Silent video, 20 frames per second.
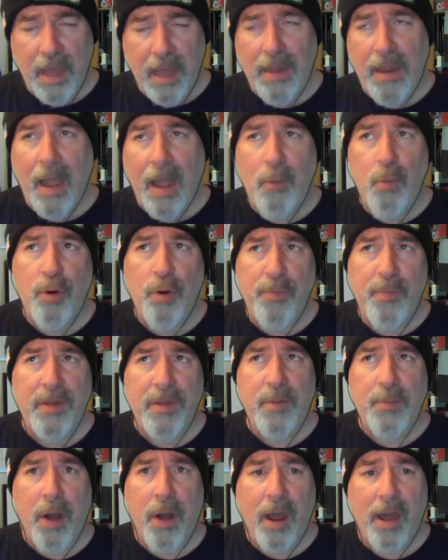I wouldn't be
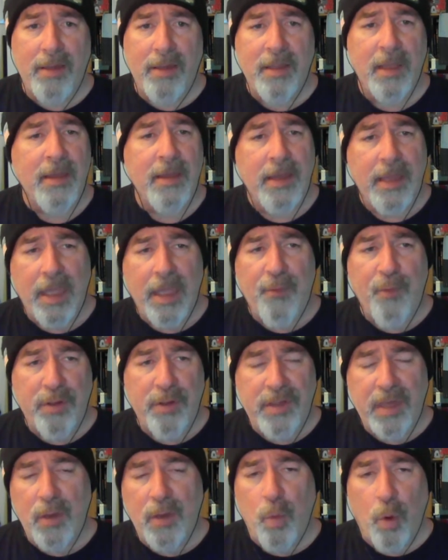surprised if we
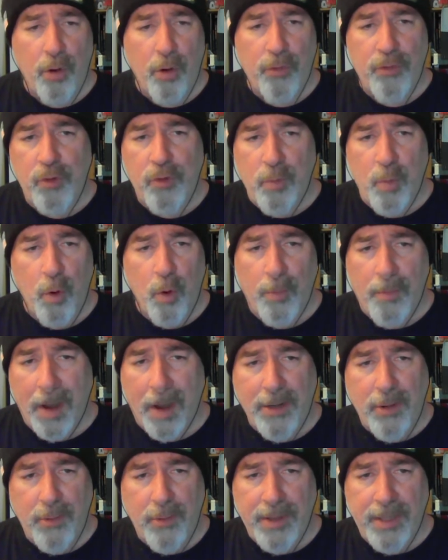see 1 or 2 more
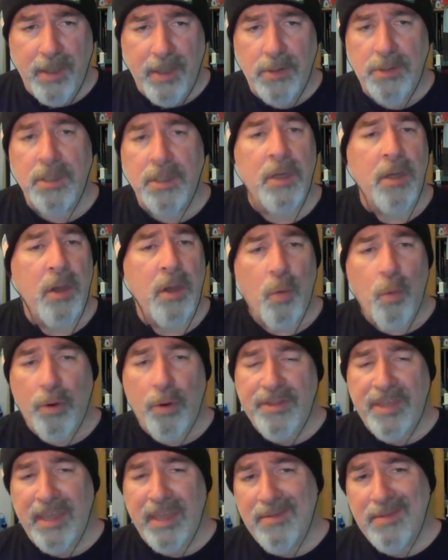minor deals
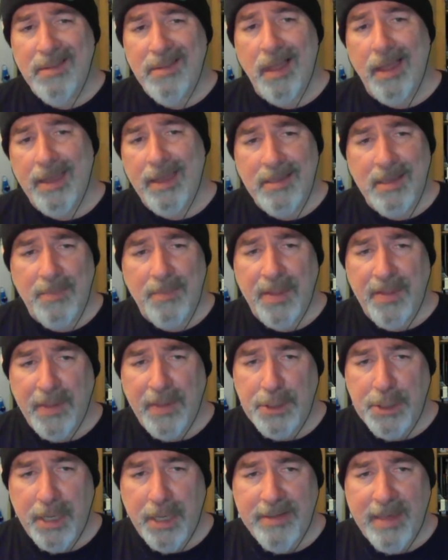where teams like something
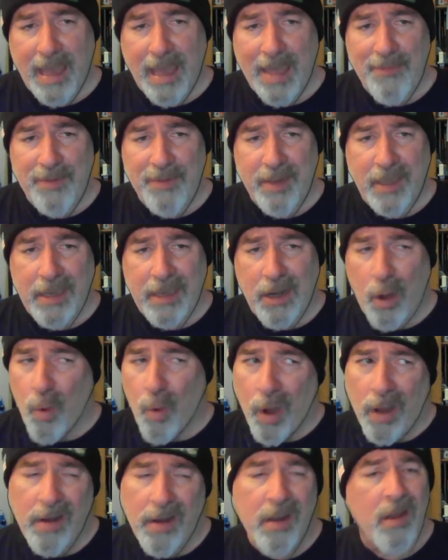the Jets have and say, you know
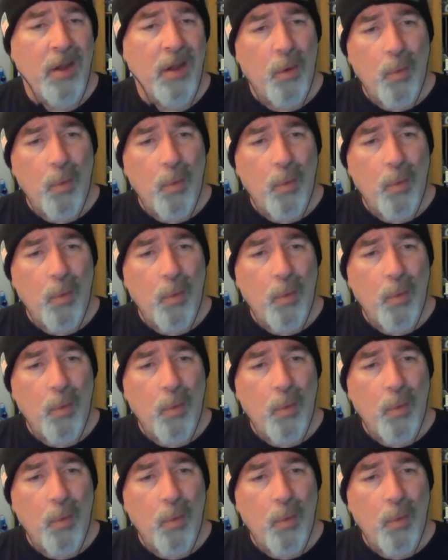what,